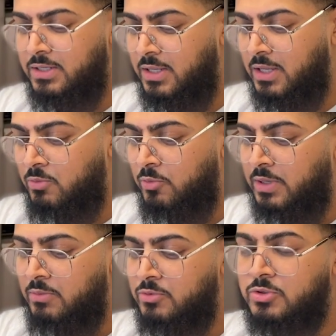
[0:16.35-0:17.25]
In here, we'll
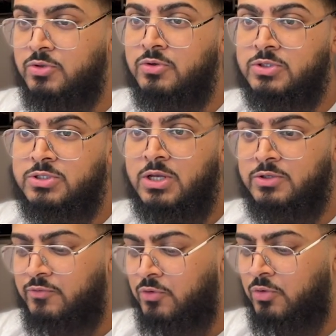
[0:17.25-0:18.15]
be able to
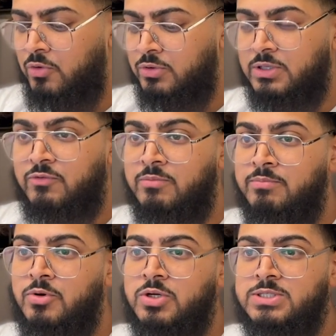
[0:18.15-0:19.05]
search for
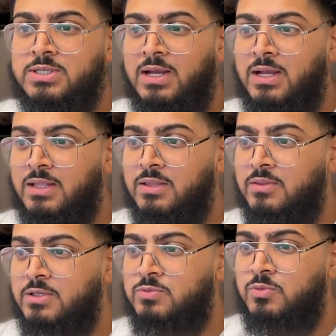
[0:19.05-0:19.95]
different books, and
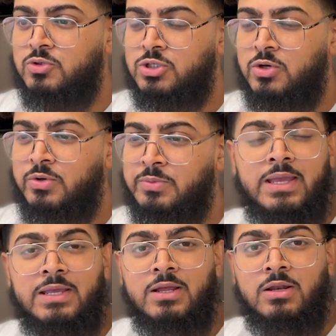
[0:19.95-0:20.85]
this will show up
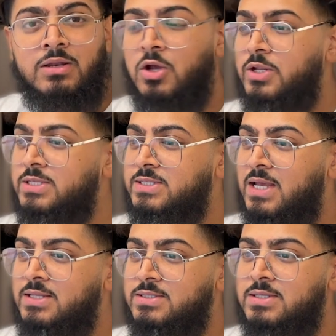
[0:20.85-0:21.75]
a loading
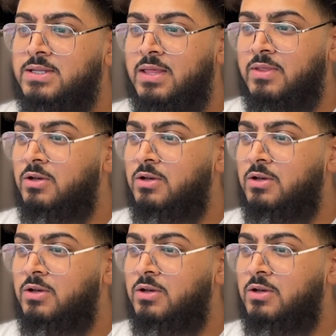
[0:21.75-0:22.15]
skeleton and